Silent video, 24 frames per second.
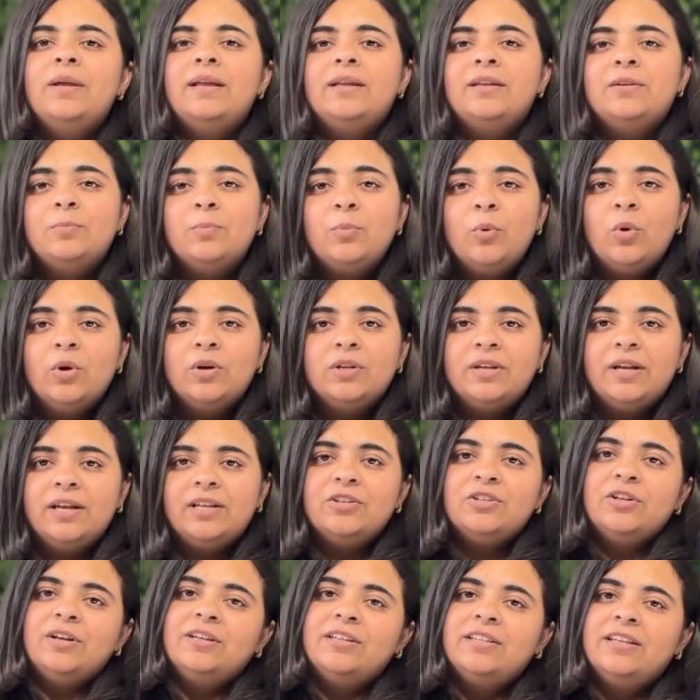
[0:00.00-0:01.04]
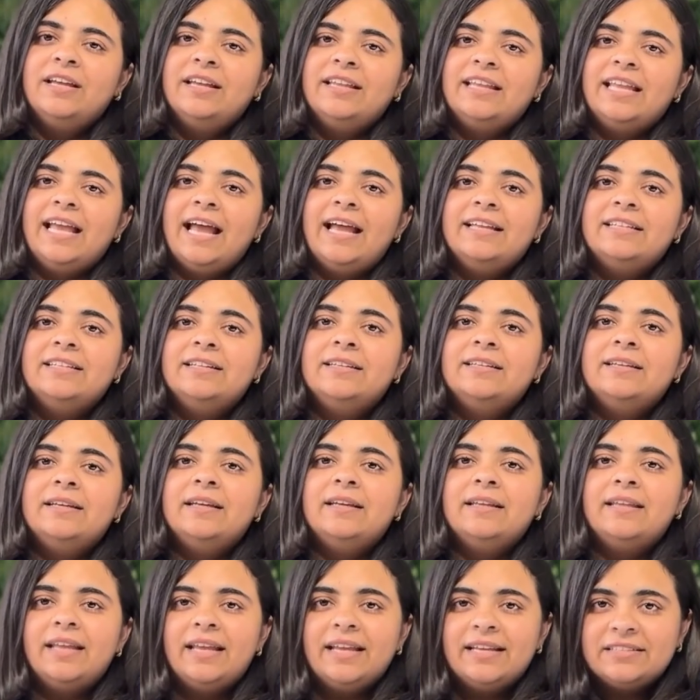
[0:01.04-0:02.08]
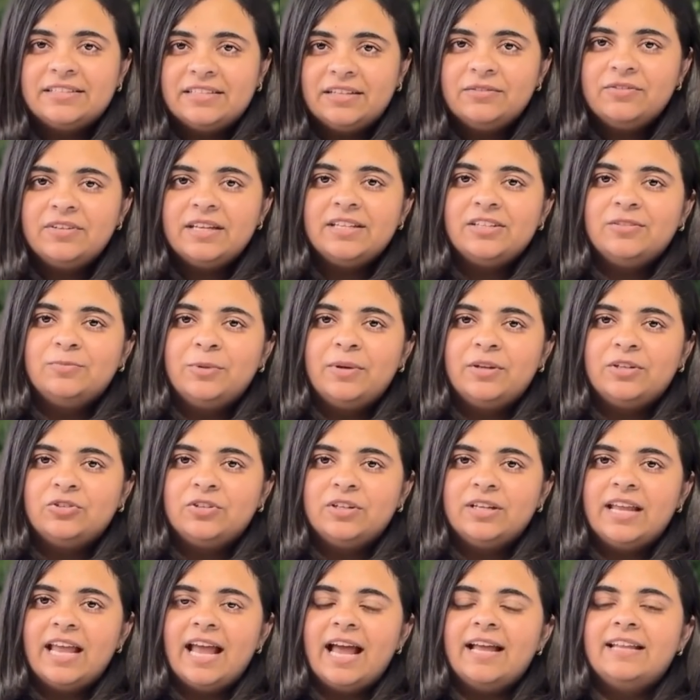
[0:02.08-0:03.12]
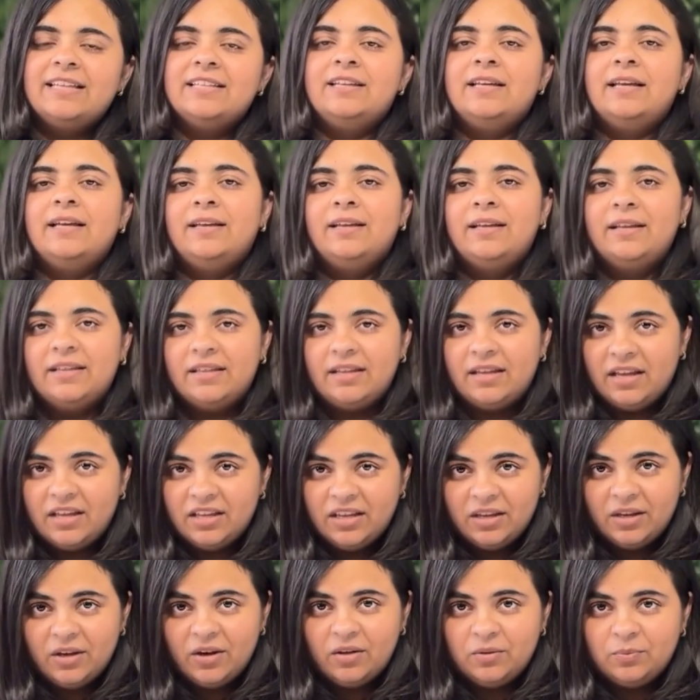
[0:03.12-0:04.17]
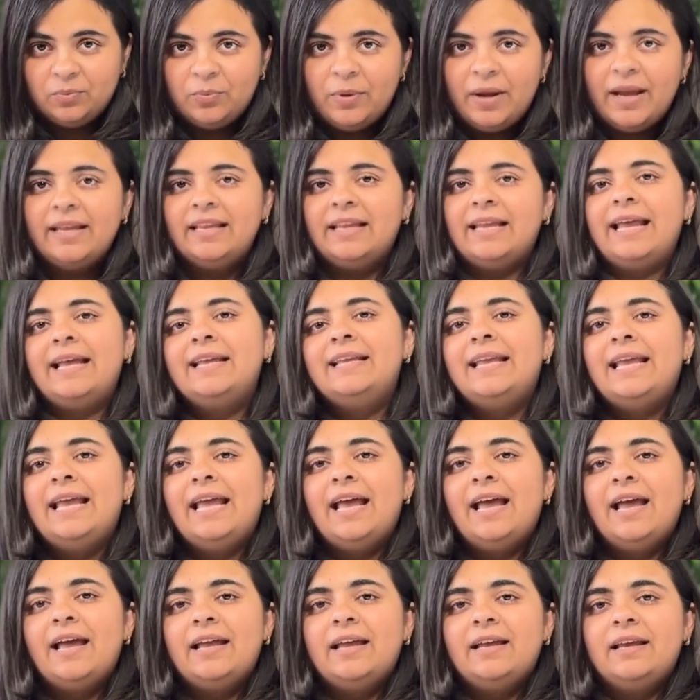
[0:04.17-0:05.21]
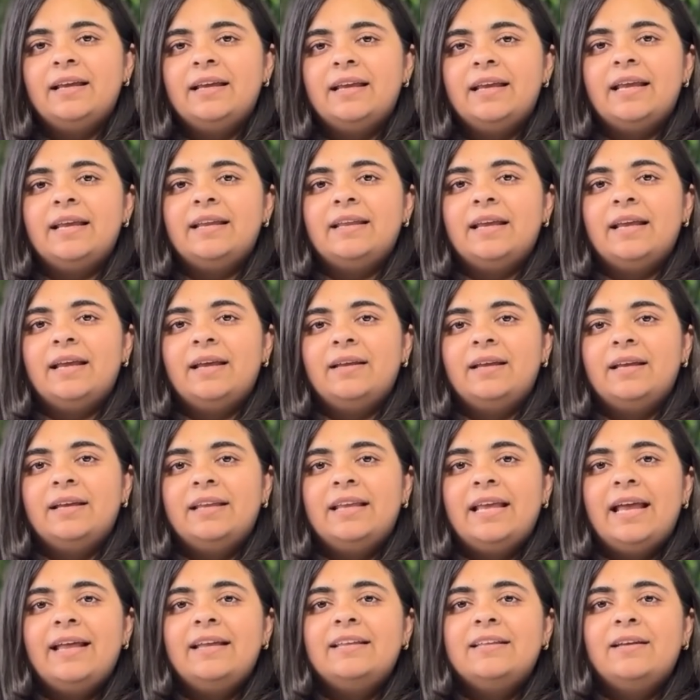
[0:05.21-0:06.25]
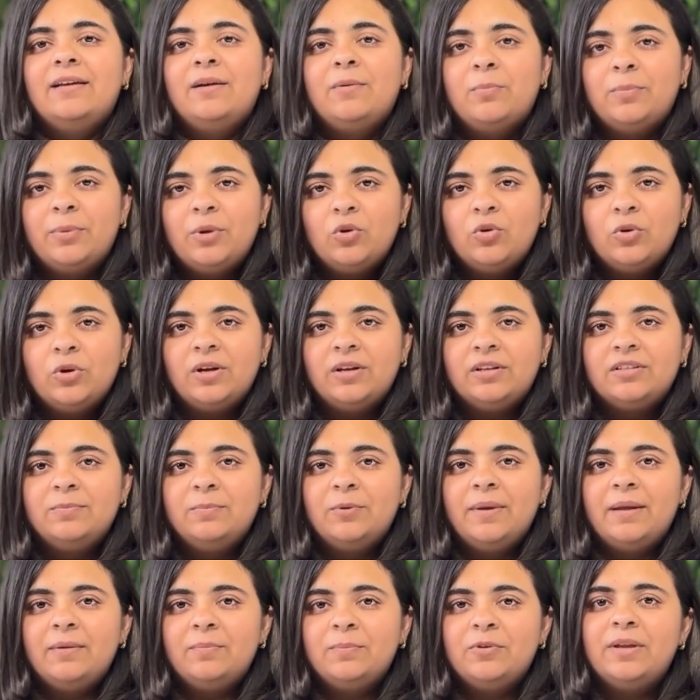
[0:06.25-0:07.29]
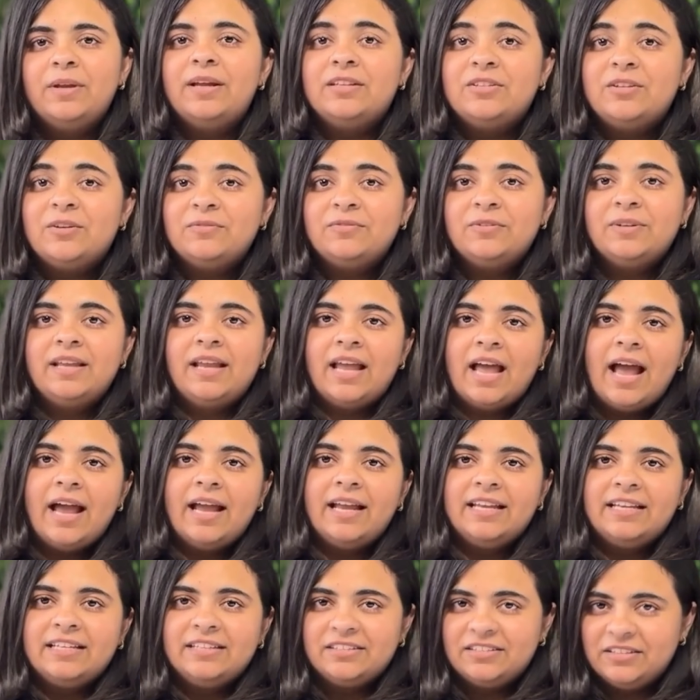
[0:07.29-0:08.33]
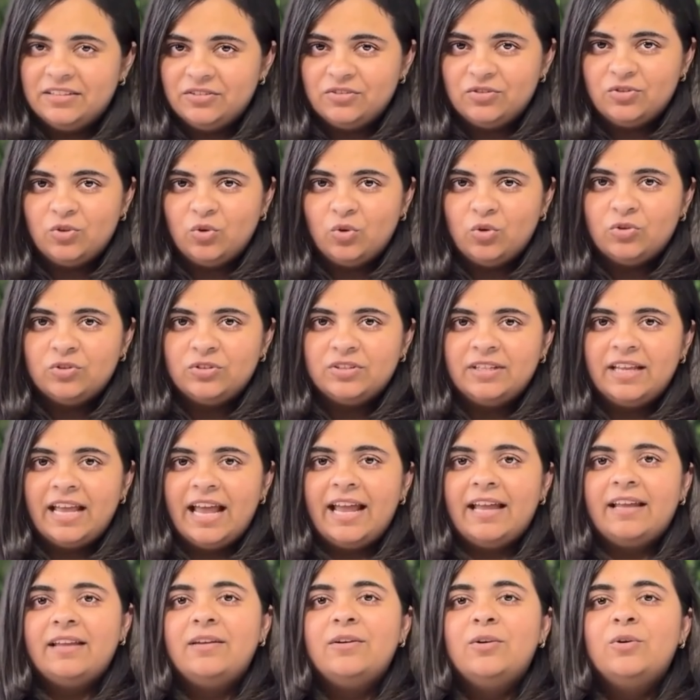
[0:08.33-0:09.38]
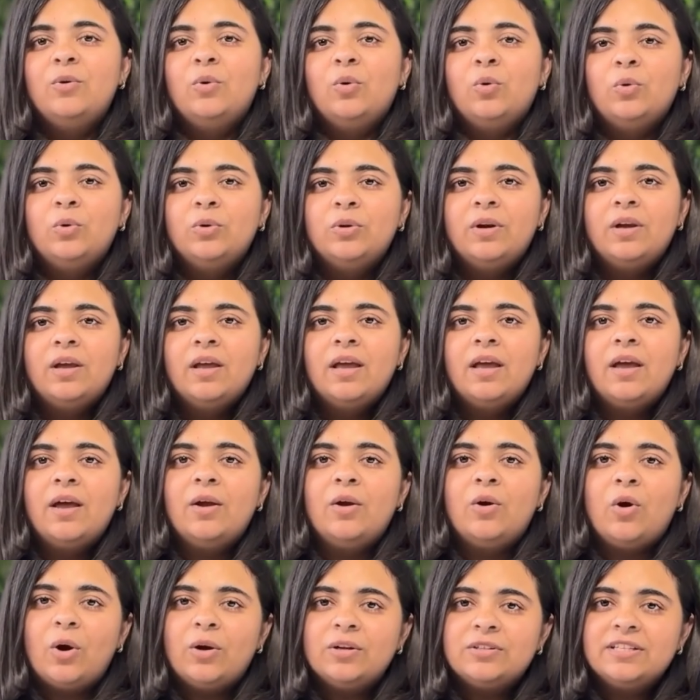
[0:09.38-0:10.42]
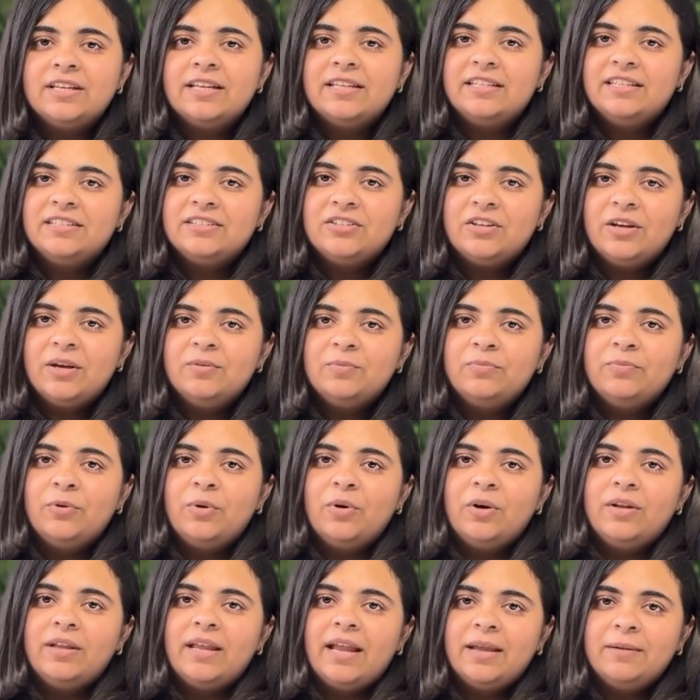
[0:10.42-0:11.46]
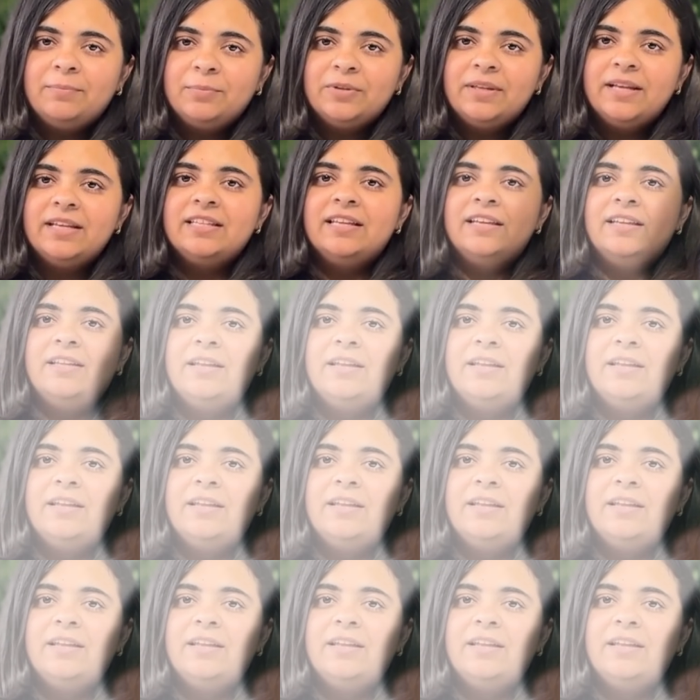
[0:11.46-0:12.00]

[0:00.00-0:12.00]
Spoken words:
is more than just a gas, it's a respiratory hazard. When inhaled, it irritates the mucous membranes of the eyes, nose, and throat, causing discomfort and breathing